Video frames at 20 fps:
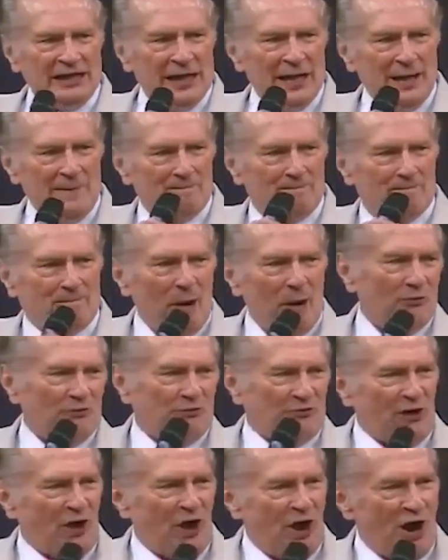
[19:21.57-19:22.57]
And
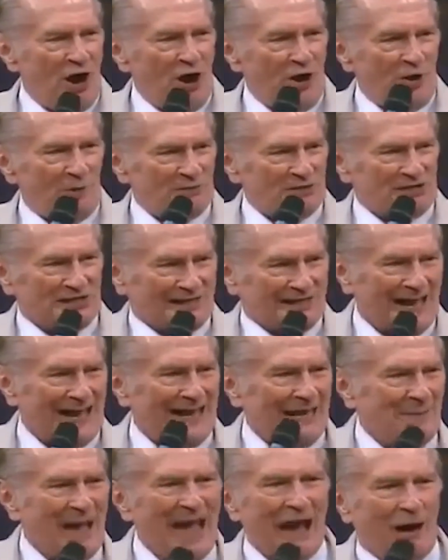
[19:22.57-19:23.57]
both arms
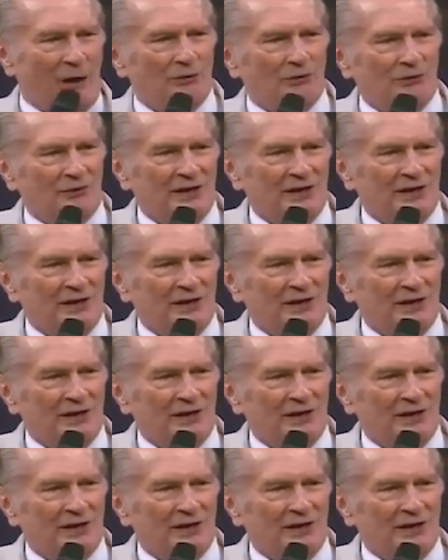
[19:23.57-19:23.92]
came out.